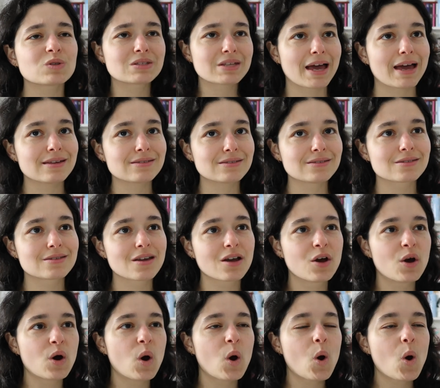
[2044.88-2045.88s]
tests
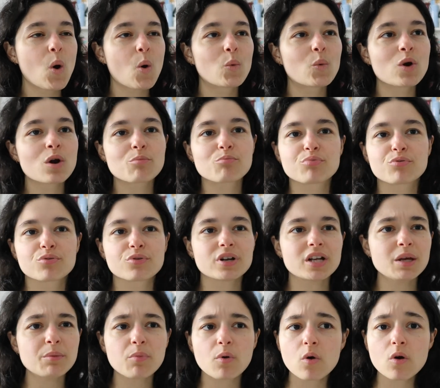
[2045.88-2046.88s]
were
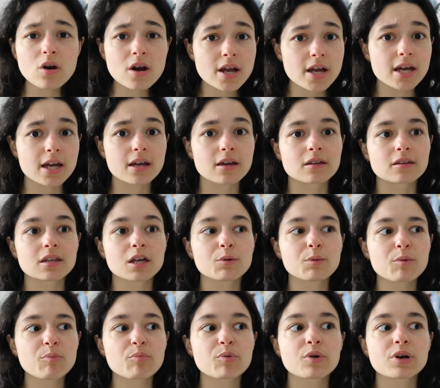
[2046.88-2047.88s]
pretty boring. They
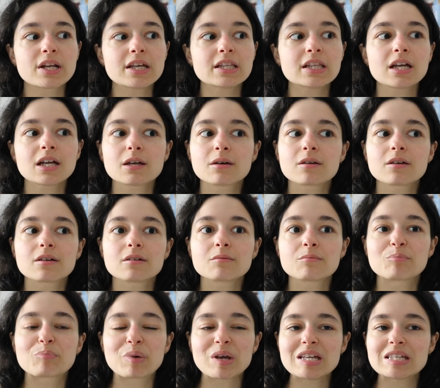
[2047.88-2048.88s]
were pretty, like,
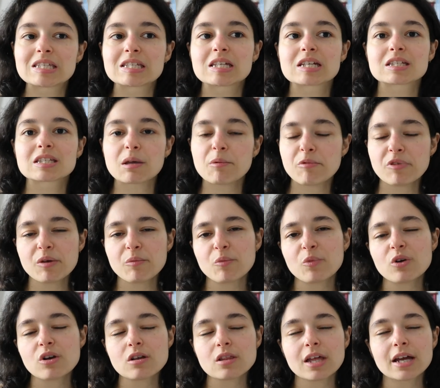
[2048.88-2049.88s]
basic. Some of them
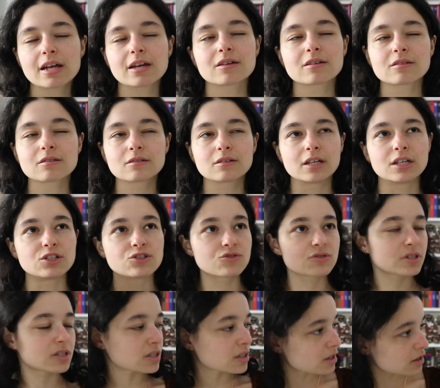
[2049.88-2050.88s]
were, like,
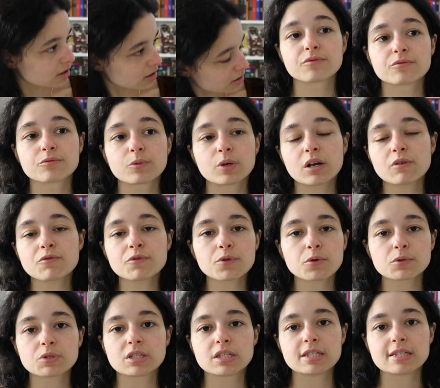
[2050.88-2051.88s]
interesting. Whenever
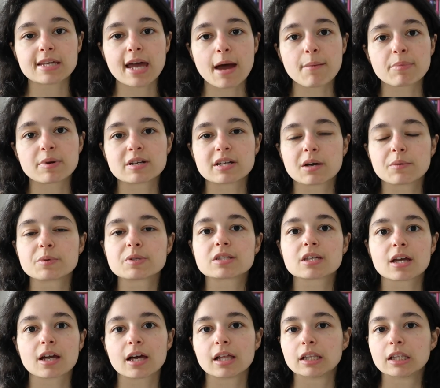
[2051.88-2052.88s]
those scenes happened, I was,
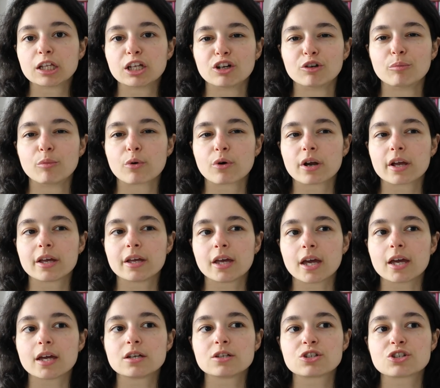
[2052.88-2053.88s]
like, a little more
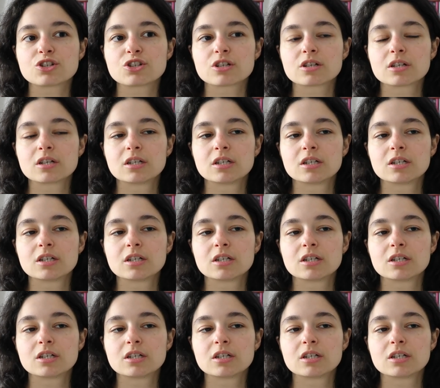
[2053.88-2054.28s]
engaged.